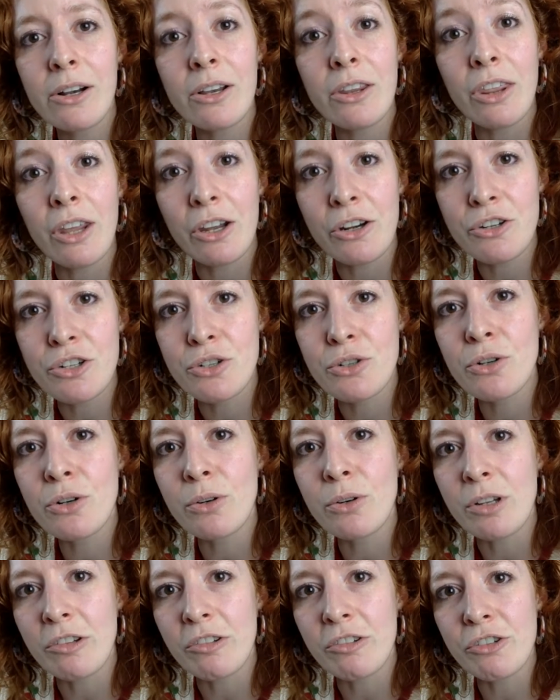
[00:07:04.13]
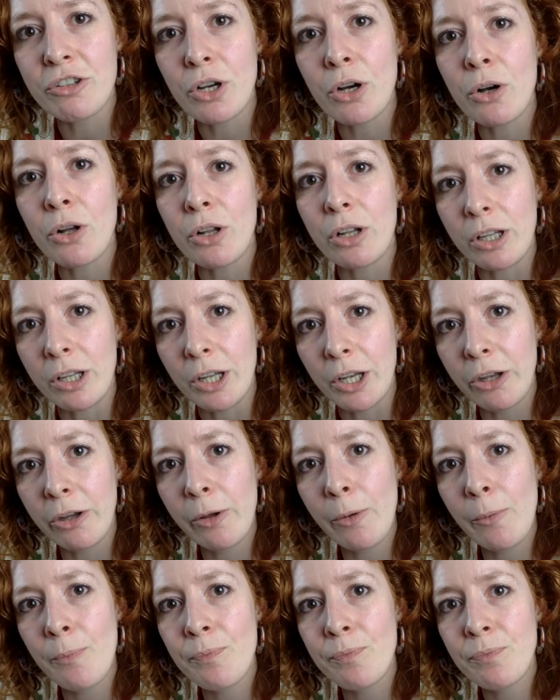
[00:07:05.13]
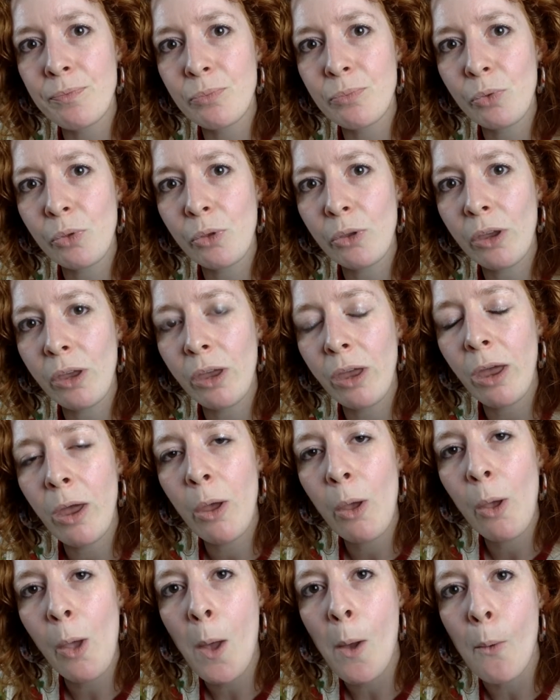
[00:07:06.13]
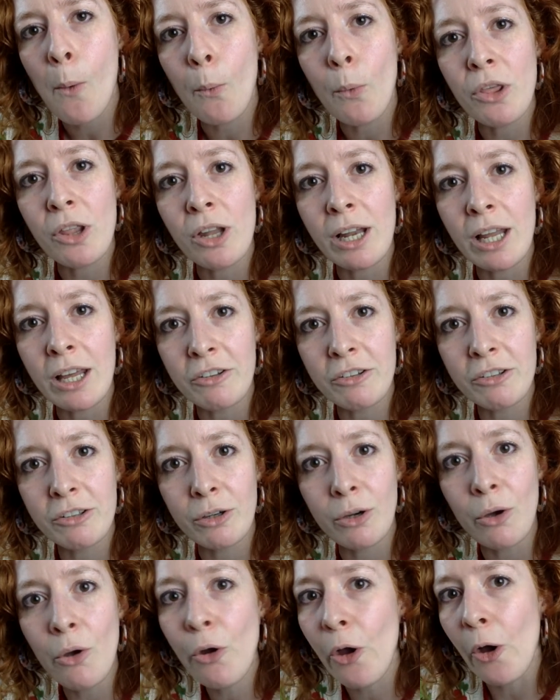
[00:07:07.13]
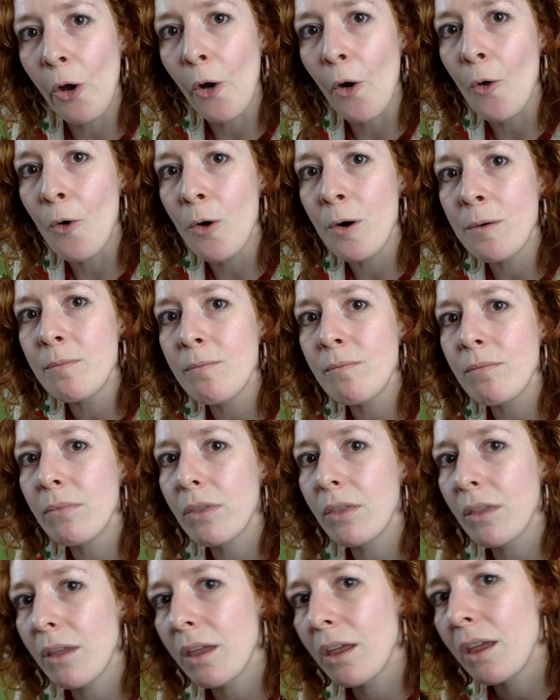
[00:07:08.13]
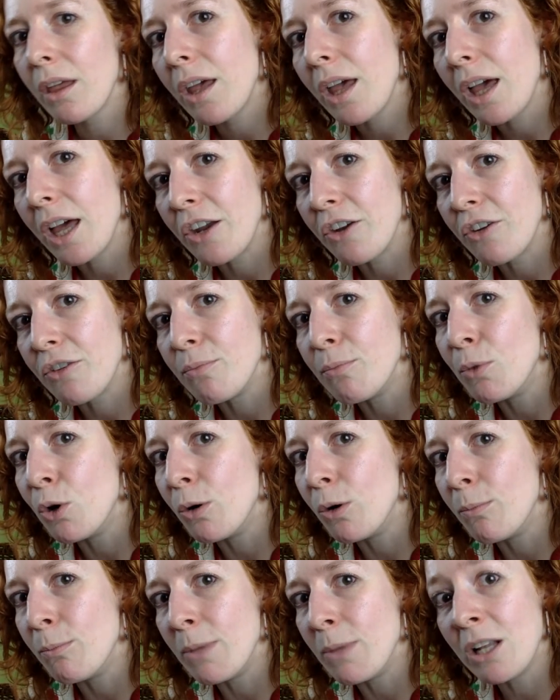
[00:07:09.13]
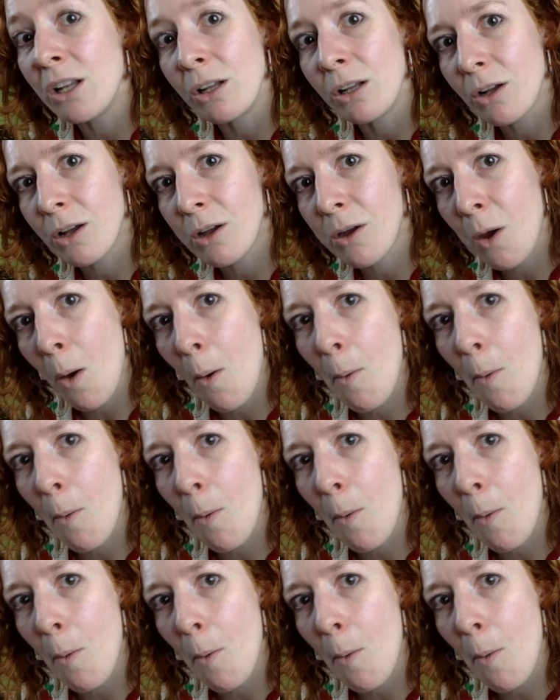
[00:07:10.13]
That sure is chocolate with less cocoa and more milk.